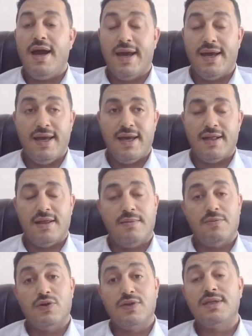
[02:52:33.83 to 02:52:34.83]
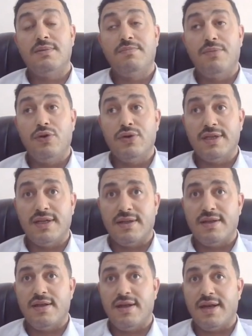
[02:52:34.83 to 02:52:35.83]
Again, the most
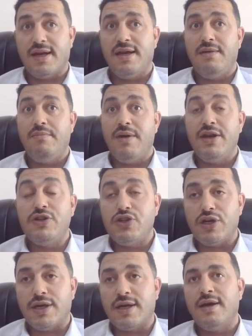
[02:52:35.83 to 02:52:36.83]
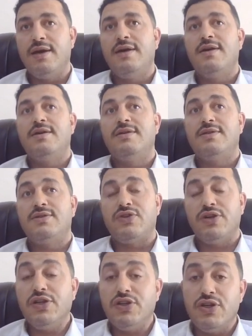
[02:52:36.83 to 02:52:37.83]
important thing in managing
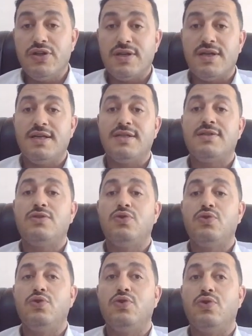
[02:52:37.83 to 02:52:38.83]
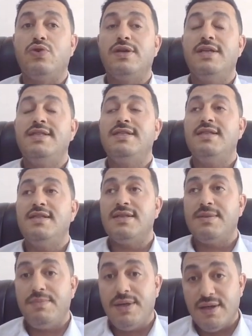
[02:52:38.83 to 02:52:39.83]
structure is to know, is
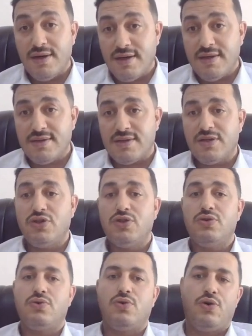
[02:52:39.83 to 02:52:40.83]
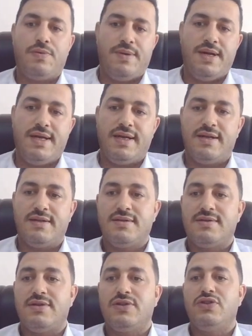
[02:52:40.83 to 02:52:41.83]
this benign structure or malignant
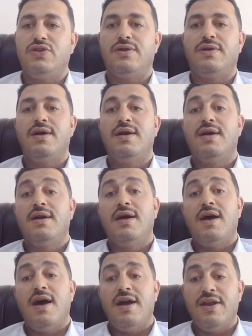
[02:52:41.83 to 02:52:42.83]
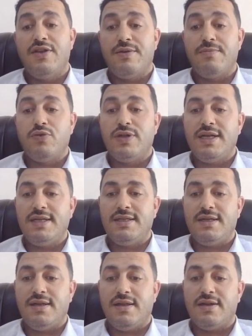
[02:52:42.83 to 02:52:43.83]
structure? Another
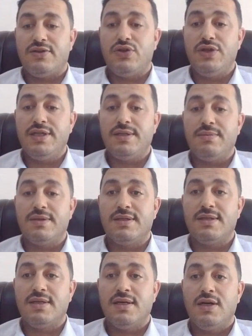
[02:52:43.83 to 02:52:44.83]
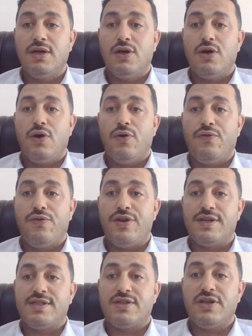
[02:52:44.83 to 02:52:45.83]
modality in the treatment of
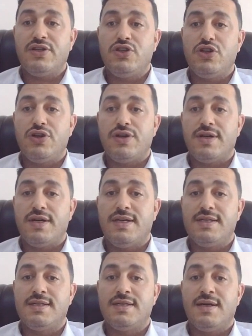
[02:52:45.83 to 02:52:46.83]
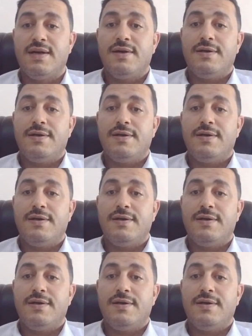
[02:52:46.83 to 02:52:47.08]
the structure is